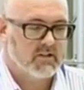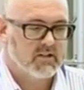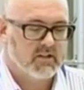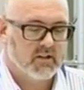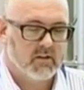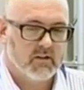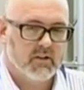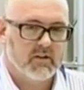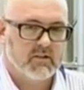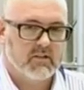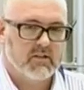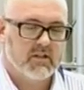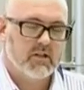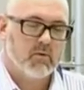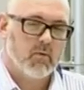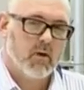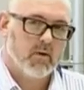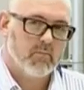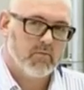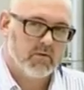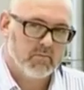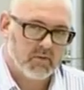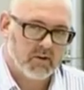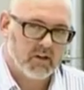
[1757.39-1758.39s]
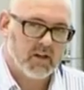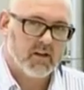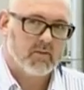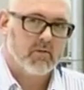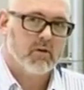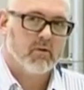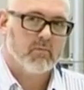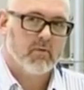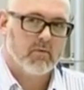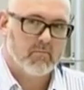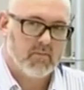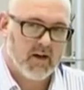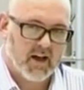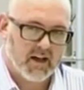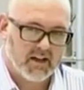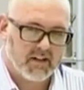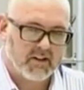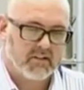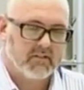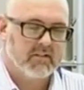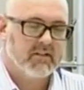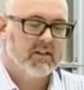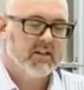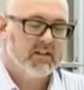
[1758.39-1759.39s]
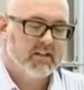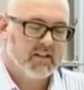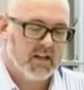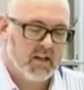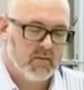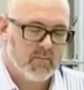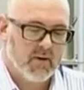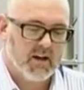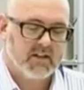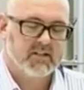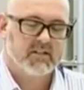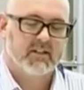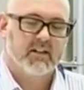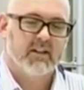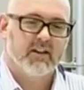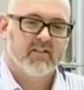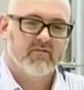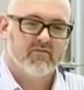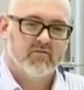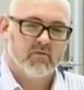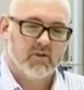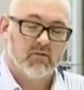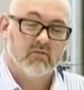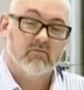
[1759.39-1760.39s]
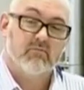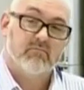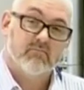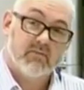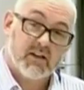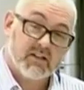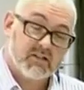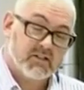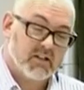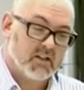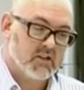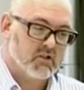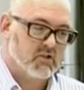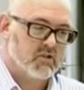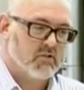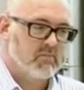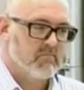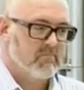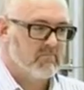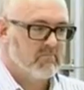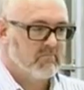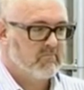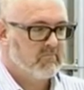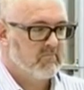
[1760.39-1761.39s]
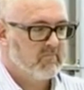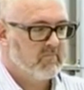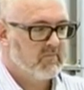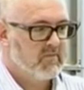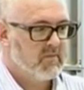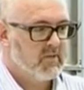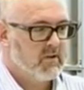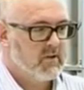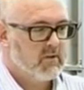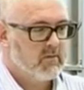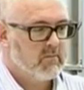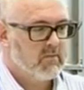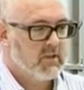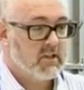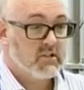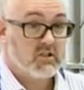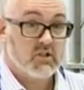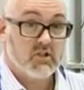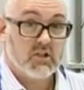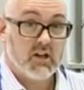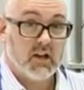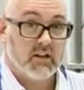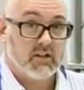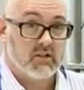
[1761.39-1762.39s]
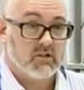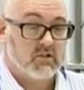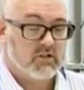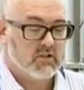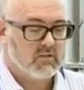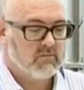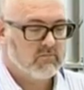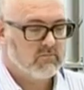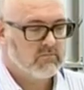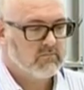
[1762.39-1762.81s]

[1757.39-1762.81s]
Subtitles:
So you can see why people keep coming back and keep asking if we'll massage them. That's a challenge.